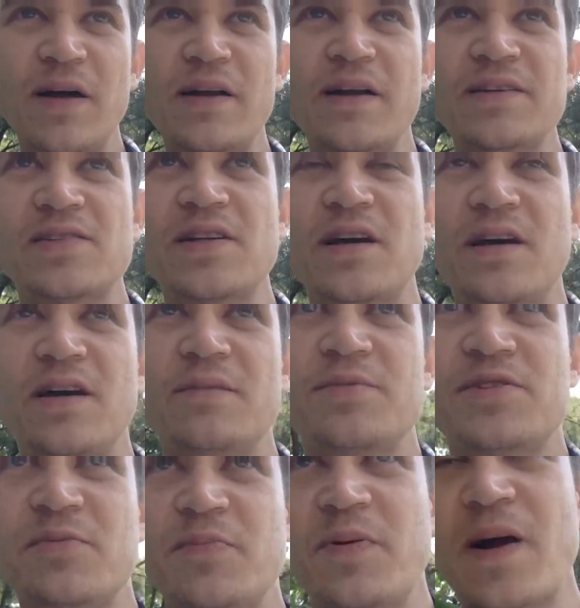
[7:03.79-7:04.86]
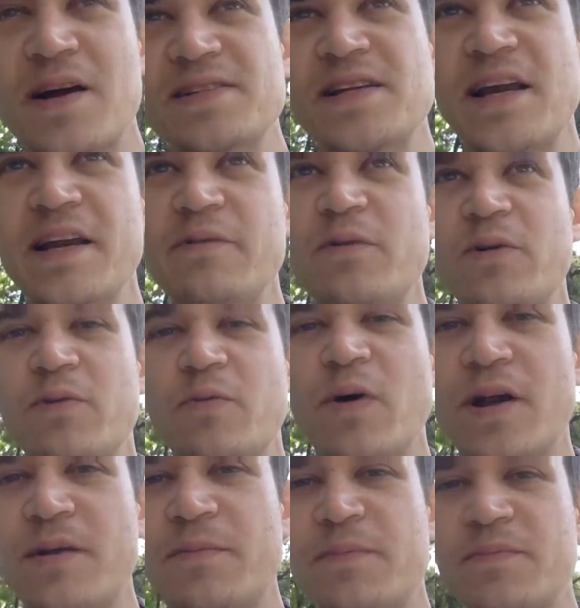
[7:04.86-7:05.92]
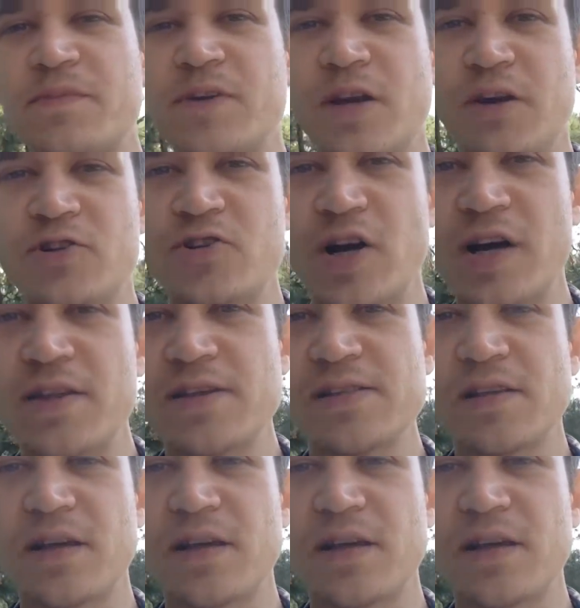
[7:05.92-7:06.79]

surprised that anyone would want to, you know, try this